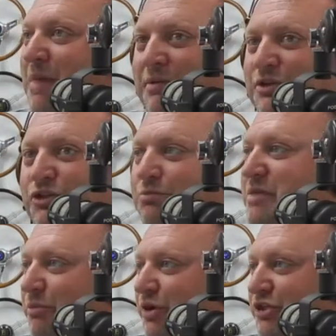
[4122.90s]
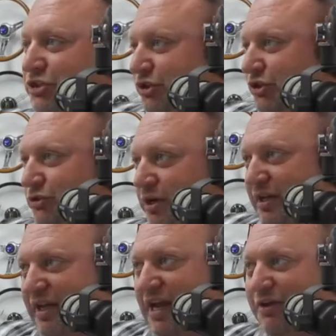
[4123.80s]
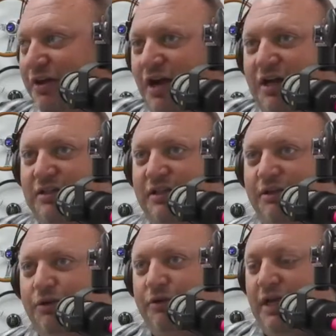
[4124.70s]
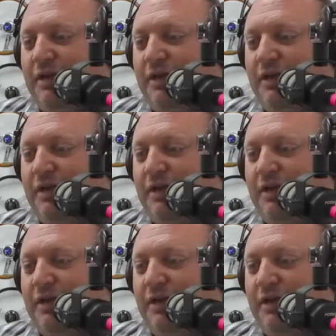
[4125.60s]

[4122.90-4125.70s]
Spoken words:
just memories just strung together constantly the whole time.